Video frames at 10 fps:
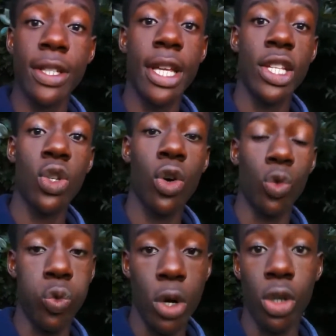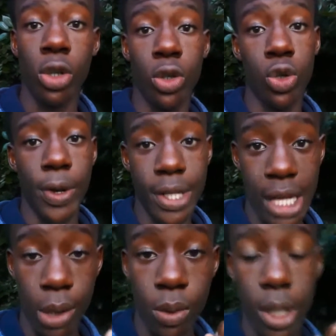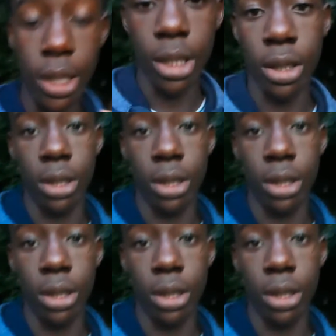They scored one goal, so it was like 1-0.